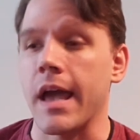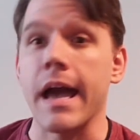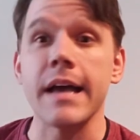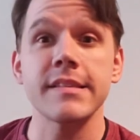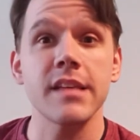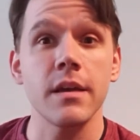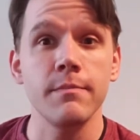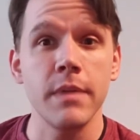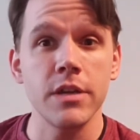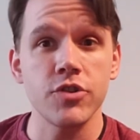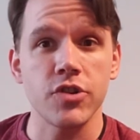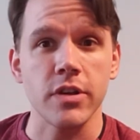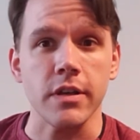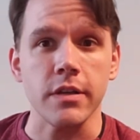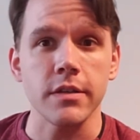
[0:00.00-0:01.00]
As I
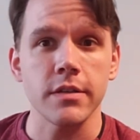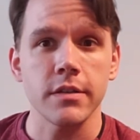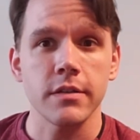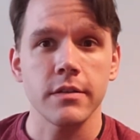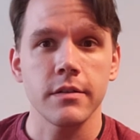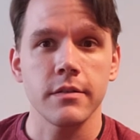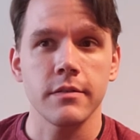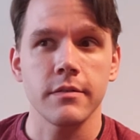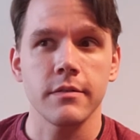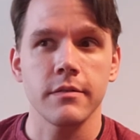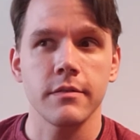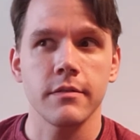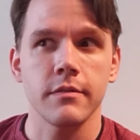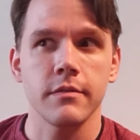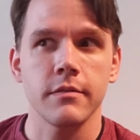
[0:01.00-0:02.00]
mentioned,
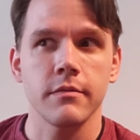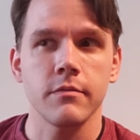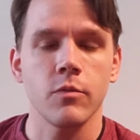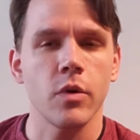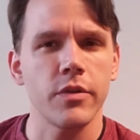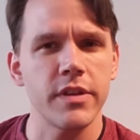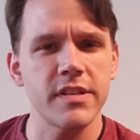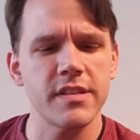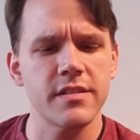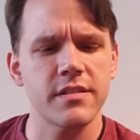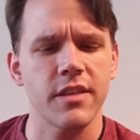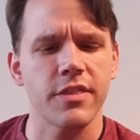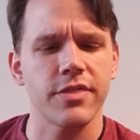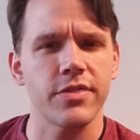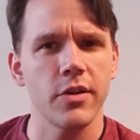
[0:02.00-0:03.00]
well, this is
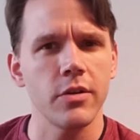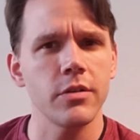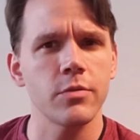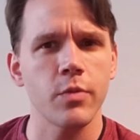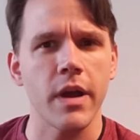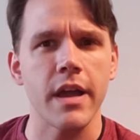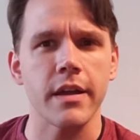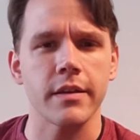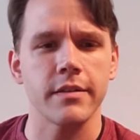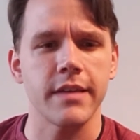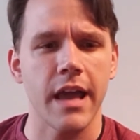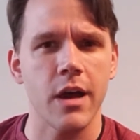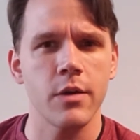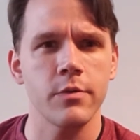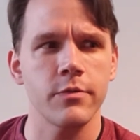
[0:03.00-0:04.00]
the third rank
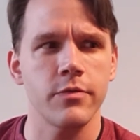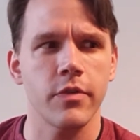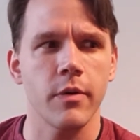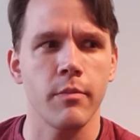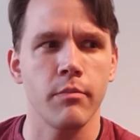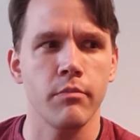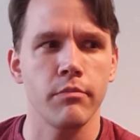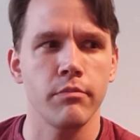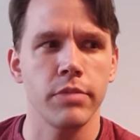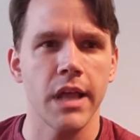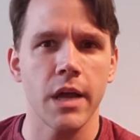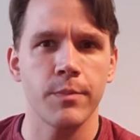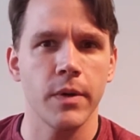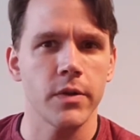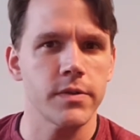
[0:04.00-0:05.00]
down from
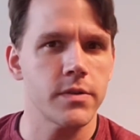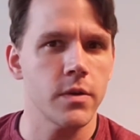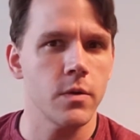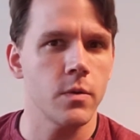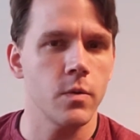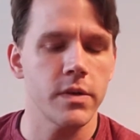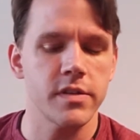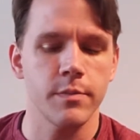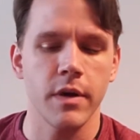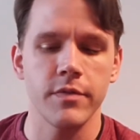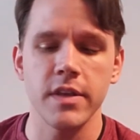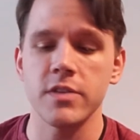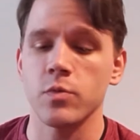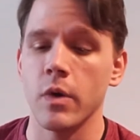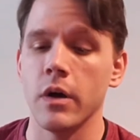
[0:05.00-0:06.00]
black belt. So what's above
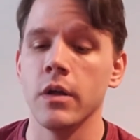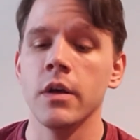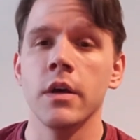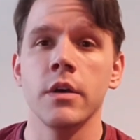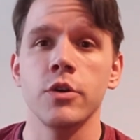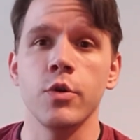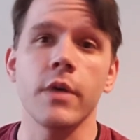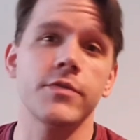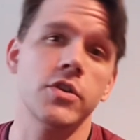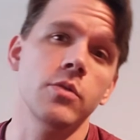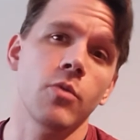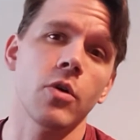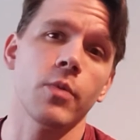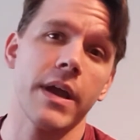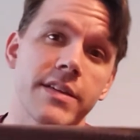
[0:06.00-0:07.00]
this? Well, you have 2
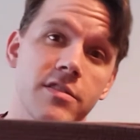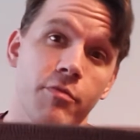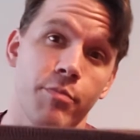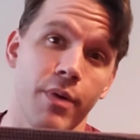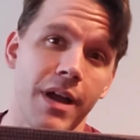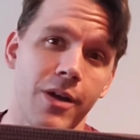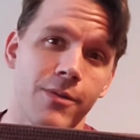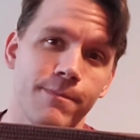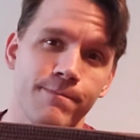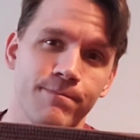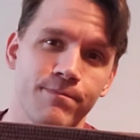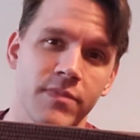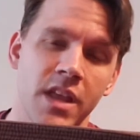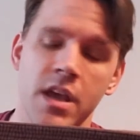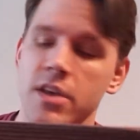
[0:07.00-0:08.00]
more ranks of brown.
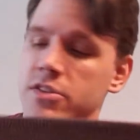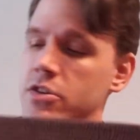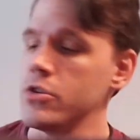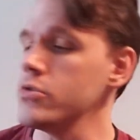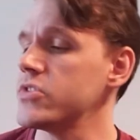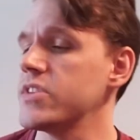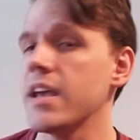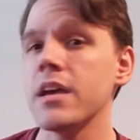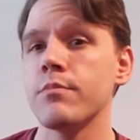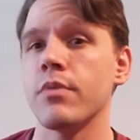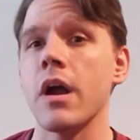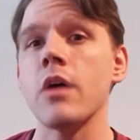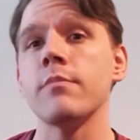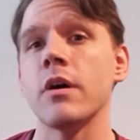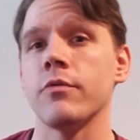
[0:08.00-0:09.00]
So you stay at
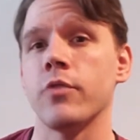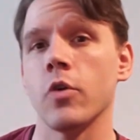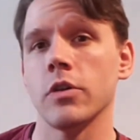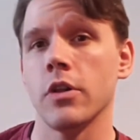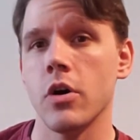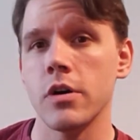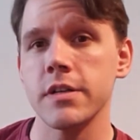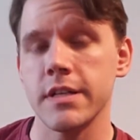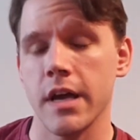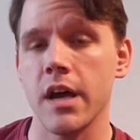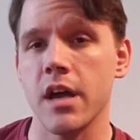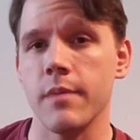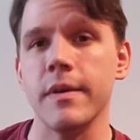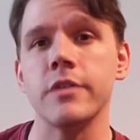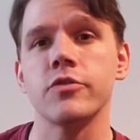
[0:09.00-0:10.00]
brown belt for a long
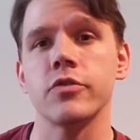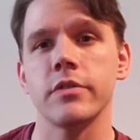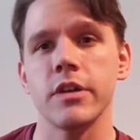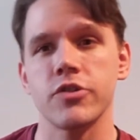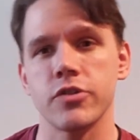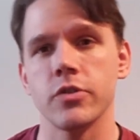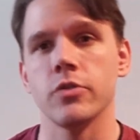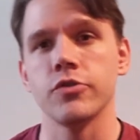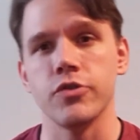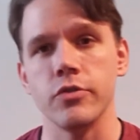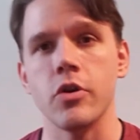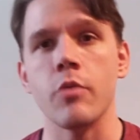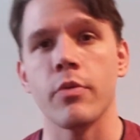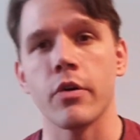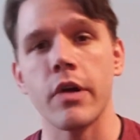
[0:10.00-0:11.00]
time in traditional
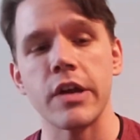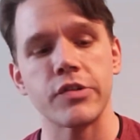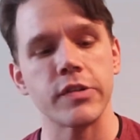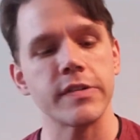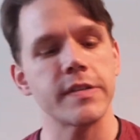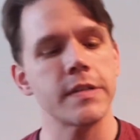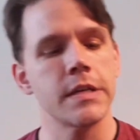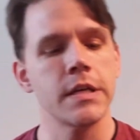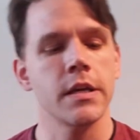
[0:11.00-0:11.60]
judo progressions.